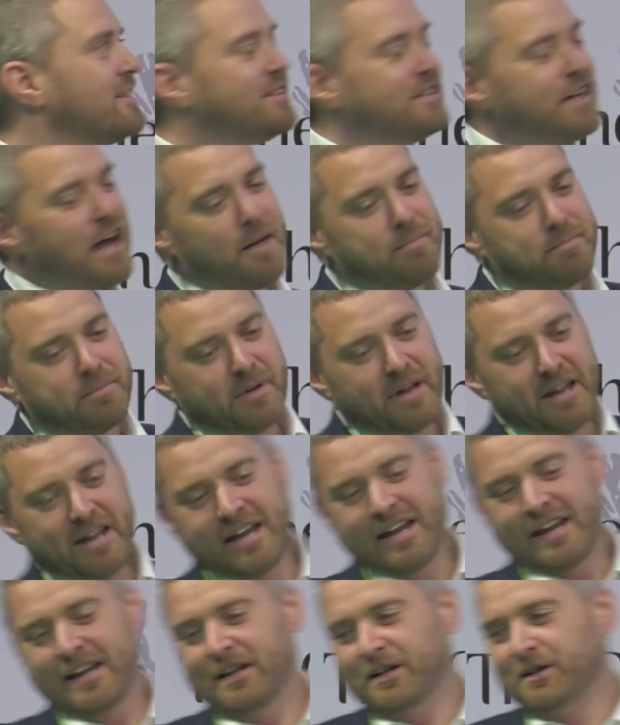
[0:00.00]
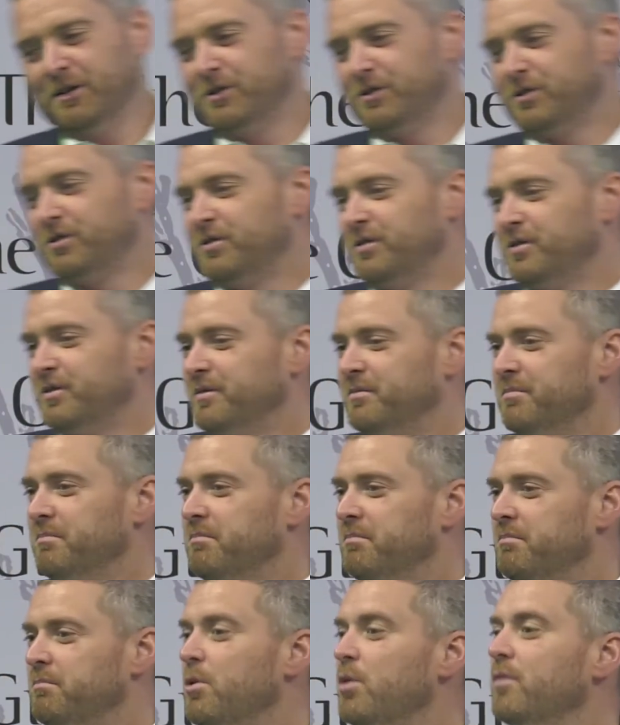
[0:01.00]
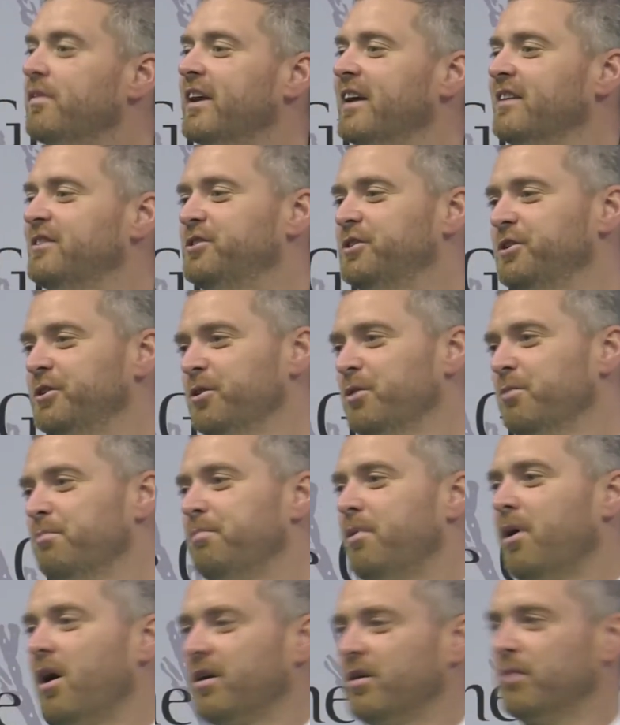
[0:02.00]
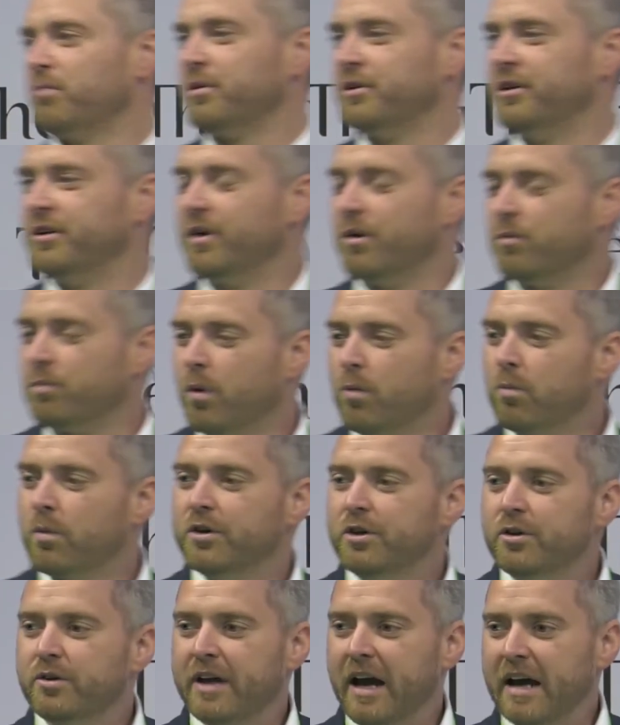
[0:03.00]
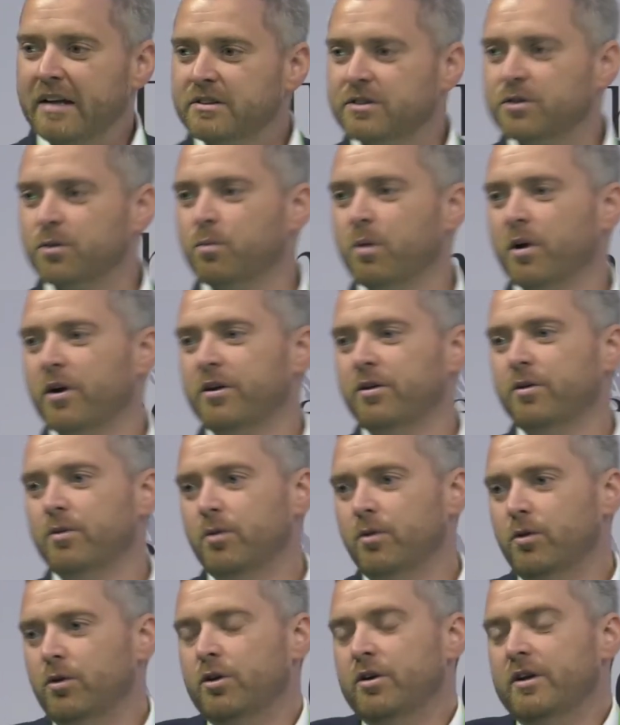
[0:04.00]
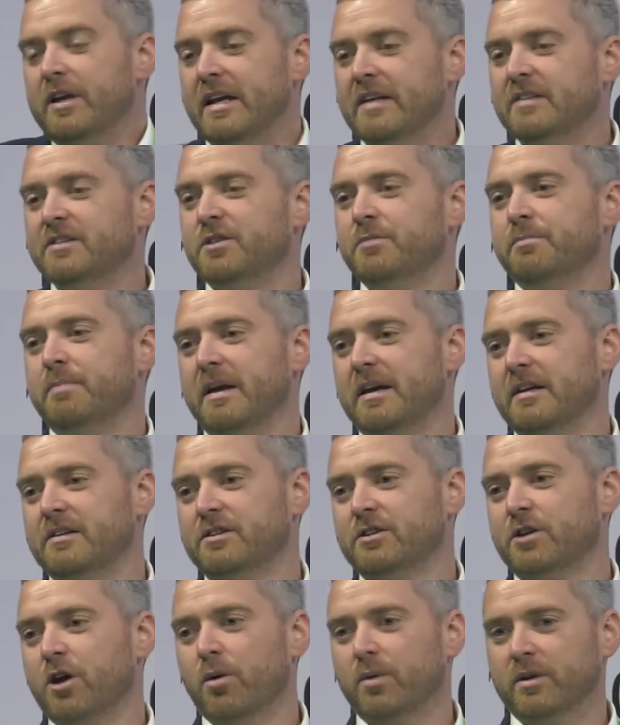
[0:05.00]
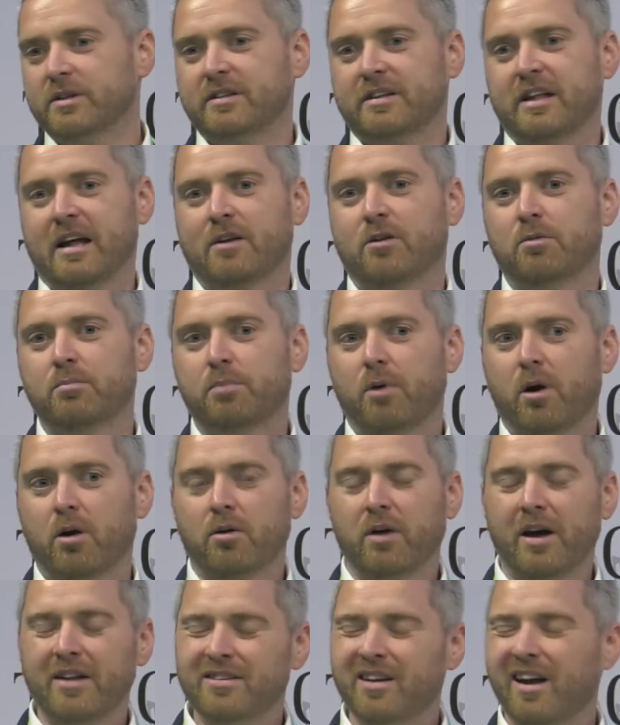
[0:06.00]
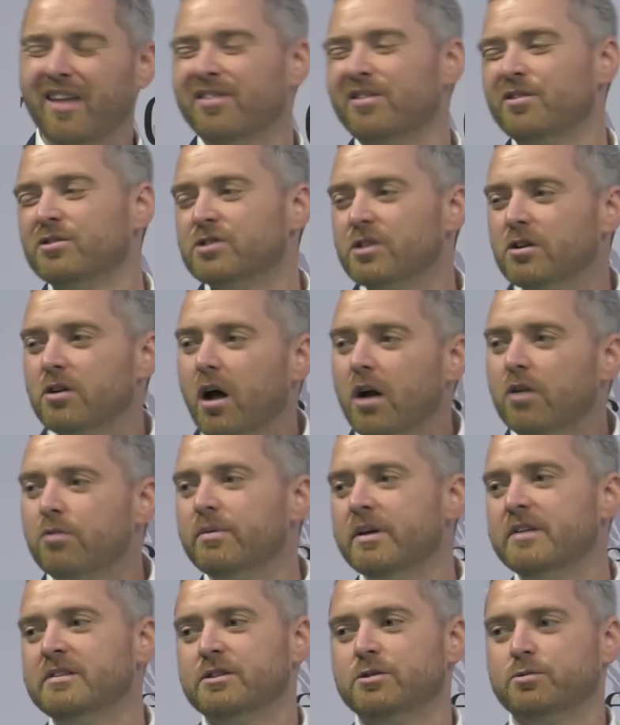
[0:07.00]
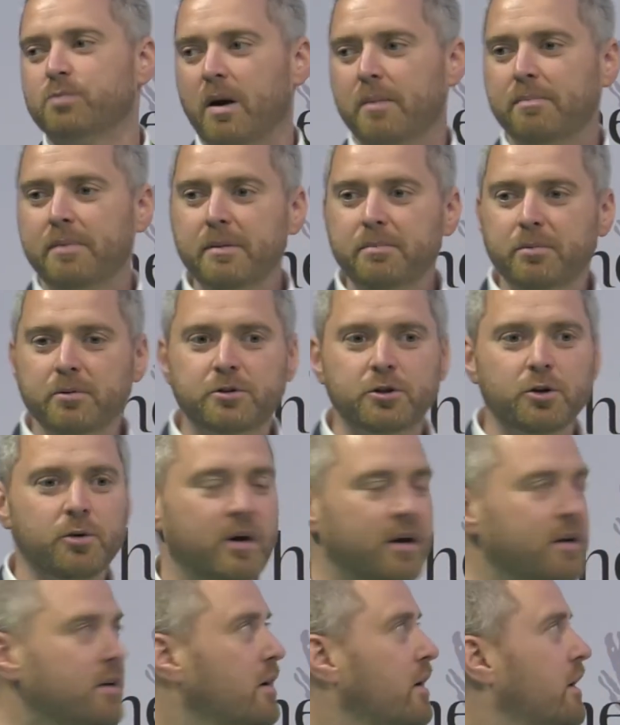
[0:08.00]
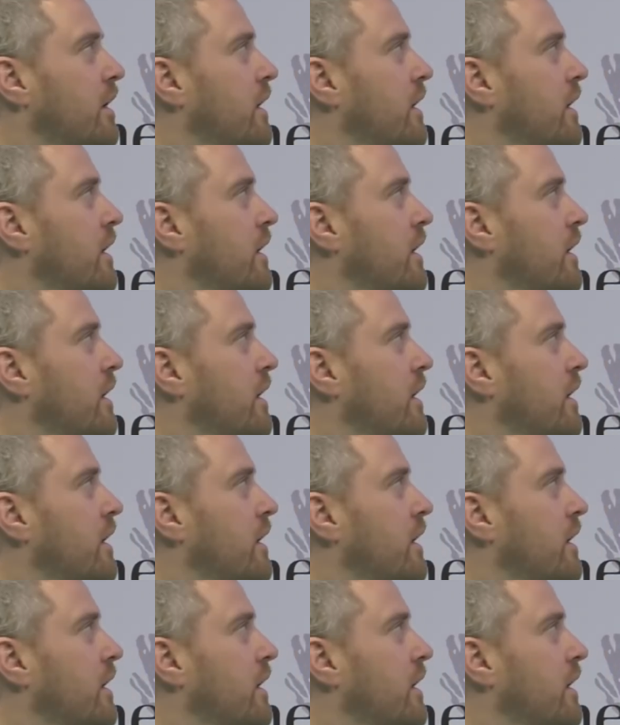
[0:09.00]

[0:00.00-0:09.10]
step is moving into your own bottle when you get to where you need to be to go into that own bottle. And there's a lot of reasons why people do it.